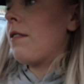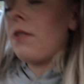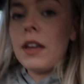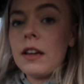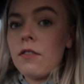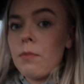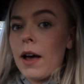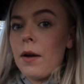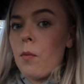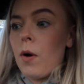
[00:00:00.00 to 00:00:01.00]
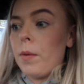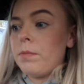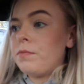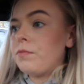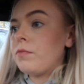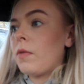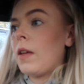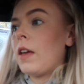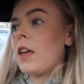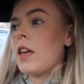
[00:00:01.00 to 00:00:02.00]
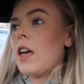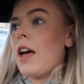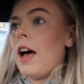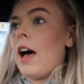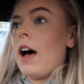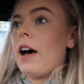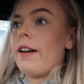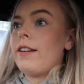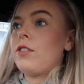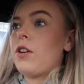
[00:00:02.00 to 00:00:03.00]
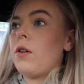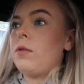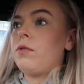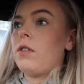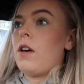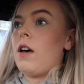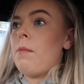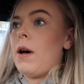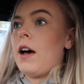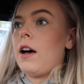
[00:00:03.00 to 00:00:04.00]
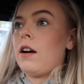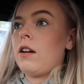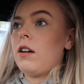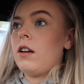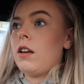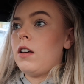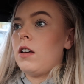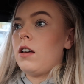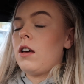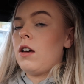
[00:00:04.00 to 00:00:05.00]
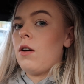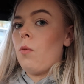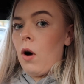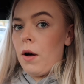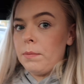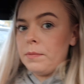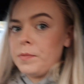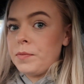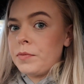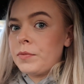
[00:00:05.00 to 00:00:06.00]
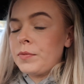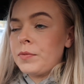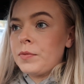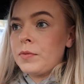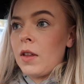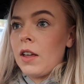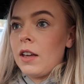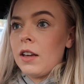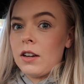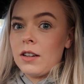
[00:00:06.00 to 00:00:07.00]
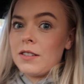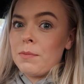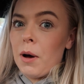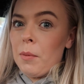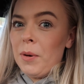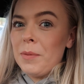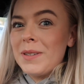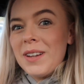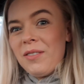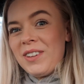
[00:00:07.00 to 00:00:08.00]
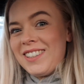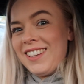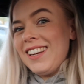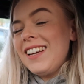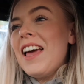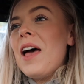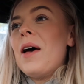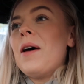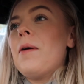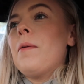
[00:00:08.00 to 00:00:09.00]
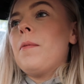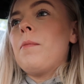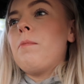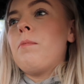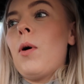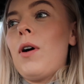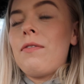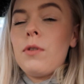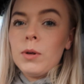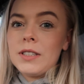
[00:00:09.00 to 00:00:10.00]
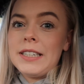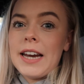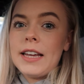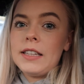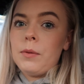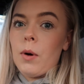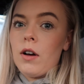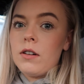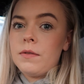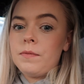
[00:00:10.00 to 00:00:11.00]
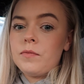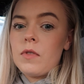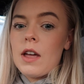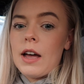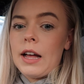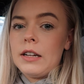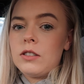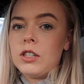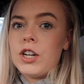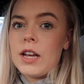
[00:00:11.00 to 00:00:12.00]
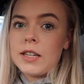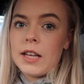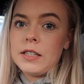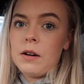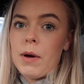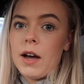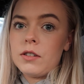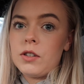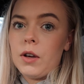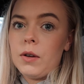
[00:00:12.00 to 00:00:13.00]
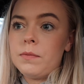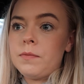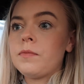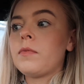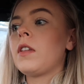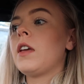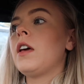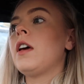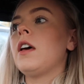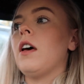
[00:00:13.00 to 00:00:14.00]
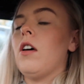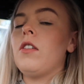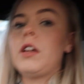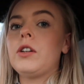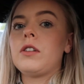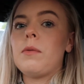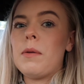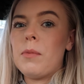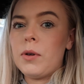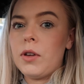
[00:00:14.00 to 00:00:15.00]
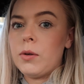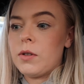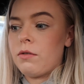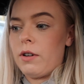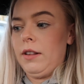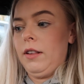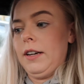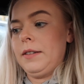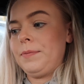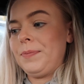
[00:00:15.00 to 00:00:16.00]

Thinking of buying one, I'd go for a Mark 1, because pop-ups obviously. But if you want a daily one, I'd suggest getting a Mark 2. They're just a bit more user-friendly.